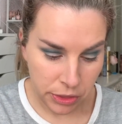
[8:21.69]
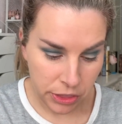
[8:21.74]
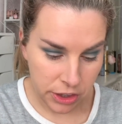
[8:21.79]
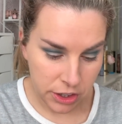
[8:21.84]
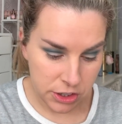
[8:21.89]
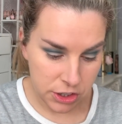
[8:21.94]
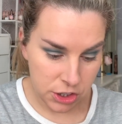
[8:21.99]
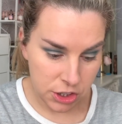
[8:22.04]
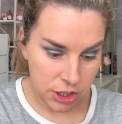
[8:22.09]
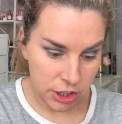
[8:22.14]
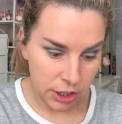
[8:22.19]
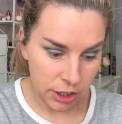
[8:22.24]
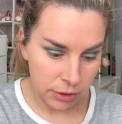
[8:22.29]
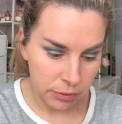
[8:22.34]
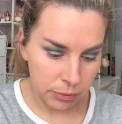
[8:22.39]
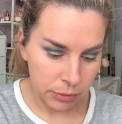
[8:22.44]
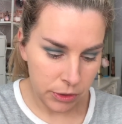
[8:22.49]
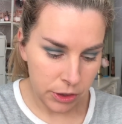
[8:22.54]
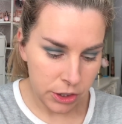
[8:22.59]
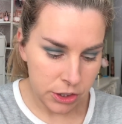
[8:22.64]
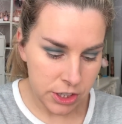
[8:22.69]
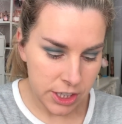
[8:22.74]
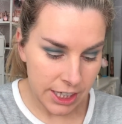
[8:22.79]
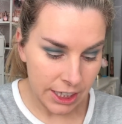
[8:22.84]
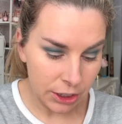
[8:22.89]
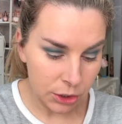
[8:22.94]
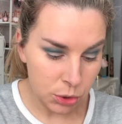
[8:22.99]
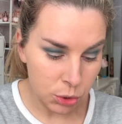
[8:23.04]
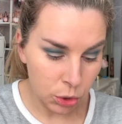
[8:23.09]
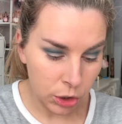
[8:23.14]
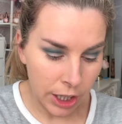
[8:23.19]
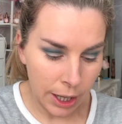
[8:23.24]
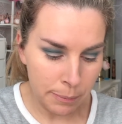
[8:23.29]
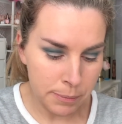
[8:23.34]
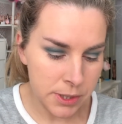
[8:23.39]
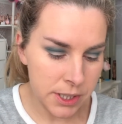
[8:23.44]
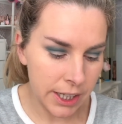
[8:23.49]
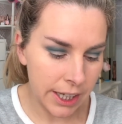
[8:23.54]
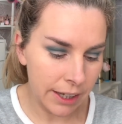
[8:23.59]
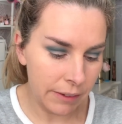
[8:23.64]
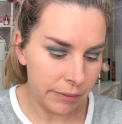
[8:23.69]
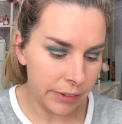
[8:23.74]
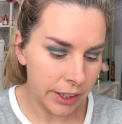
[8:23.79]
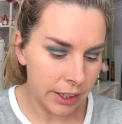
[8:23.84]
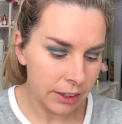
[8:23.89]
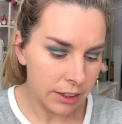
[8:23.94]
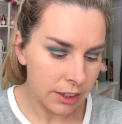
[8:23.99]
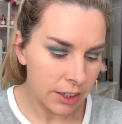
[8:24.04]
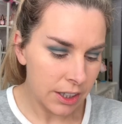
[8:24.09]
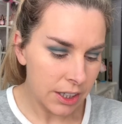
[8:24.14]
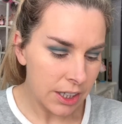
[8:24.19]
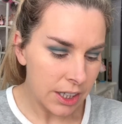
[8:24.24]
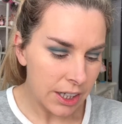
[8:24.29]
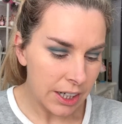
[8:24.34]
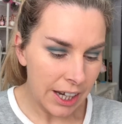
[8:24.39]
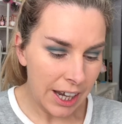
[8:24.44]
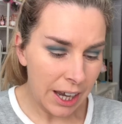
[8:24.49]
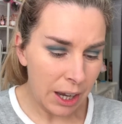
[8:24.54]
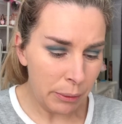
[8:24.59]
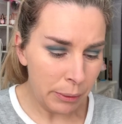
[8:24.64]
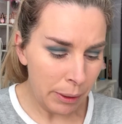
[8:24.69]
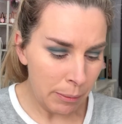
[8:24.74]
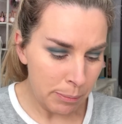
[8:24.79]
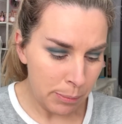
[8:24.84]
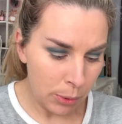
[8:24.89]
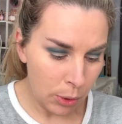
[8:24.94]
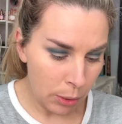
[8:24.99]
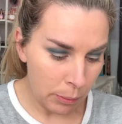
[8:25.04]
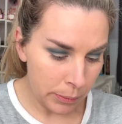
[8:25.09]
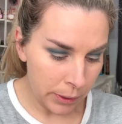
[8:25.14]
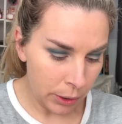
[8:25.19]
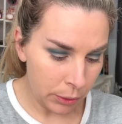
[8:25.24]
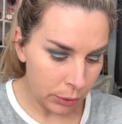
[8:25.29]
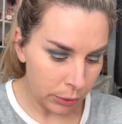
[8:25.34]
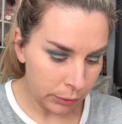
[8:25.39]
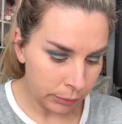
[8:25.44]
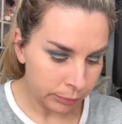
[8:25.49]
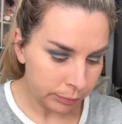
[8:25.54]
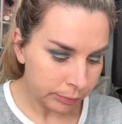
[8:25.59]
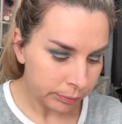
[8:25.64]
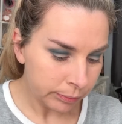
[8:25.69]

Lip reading: the steel toe caps they give you, I went and bought my own.